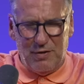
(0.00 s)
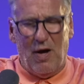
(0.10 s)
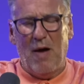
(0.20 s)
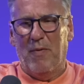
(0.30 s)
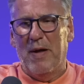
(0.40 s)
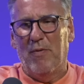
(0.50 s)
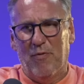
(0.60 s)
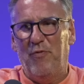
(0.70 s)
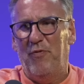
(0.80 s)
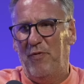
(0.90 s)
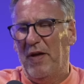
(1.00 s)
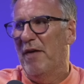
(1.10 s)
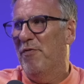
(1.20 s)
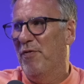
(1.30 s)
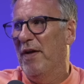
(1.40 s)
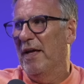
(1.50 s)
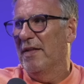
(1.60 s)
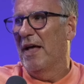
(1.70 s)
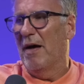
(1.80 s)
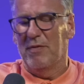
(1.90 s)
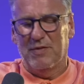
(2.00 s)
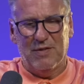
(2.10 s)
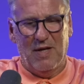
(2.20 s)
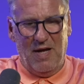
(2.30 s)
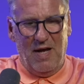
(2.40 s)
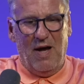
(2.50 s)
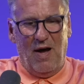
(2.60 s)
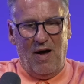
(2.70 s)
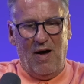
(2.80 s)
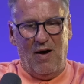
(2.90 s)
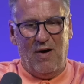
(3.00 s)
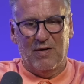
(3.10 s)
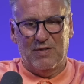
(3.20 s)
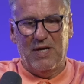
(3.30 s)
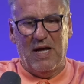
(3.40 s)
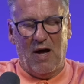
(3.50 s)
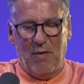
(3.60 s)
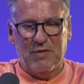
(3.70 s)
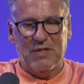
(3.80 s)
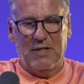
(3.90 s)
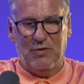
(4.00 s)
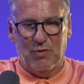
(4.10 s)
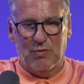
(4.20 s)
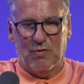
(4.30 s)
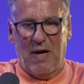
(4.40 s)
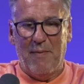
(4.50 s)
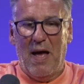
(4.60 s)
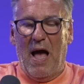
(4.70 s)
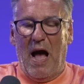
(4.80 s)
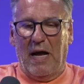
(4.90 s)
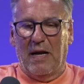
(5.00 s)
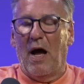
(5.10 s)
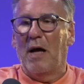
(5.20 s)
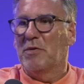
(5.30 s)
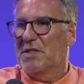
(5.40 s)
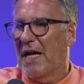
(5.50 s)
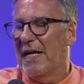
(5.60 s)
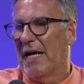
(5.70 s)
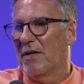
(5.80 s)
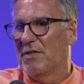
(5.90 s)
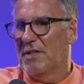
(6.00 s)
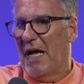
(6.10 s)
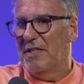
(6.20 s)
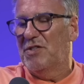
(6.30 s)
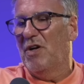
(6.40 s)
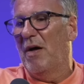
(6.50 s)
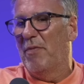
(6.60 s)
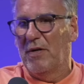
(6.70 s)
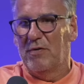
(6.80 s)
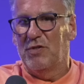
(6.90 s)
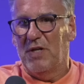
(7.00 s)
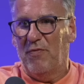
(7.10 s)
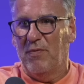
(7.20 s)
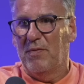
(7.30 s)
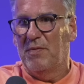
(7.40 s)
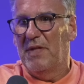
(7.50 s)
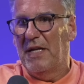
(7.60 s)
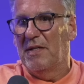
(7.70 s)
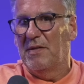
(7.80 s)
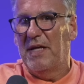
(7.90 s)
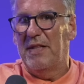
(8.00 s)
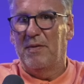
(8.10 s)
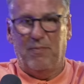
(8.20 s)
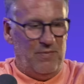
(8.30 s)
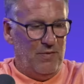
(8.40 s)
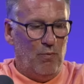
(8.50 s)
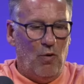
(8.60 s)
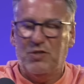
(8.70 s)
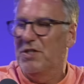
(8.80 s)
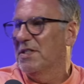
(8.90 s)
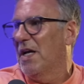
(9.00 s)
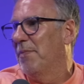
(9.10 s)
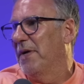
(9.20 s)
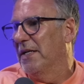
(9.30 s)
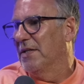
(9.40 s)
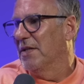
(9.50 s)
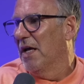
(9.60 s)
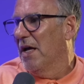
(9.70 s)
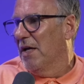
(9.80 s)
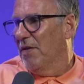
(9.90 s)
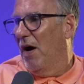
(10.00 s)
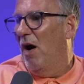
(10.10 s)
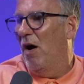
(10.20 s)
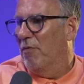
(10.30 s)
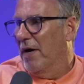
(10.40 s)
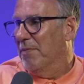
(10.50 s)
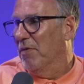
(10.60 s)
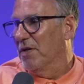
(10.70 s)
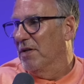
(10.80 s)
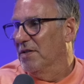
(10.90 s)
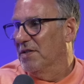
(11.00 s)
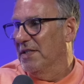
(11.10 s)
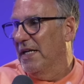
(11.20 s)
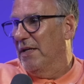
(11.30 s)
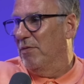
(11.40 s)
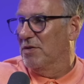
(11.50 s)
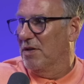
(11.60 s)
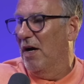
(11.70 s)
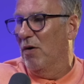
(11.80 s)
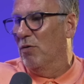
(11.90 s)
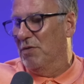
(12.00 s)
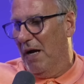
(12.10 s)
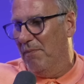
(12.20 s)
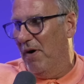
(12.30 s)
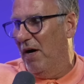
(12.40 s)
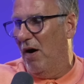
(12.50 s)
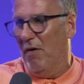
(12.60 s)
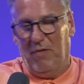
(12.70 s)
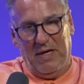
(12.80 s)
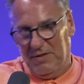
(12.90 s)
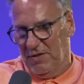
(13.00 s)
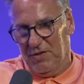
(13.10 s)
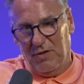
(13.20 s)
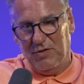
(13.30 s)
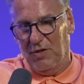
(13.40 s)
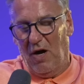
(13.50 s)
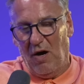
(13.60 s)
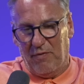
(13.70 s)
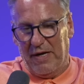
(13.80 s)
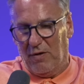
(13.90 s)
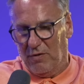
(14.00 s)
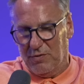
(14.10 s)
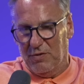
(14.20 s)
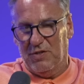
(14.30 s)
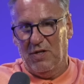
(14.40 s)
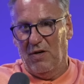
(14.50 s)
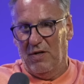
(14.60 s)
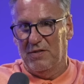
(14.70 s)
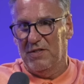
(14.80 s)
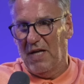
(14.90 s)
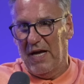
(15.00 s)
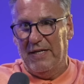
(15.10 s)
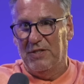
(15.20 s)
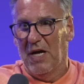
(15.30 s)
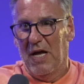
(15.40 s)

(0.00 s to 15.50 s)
like we were fit. That was hard. Yeah, I would say George Graham. And I would say that because as time went on, Geoff, then the watches come in and the heart rate monitors, and then it was like all done by heart rates. As soon as your heart rate got to a certain stage,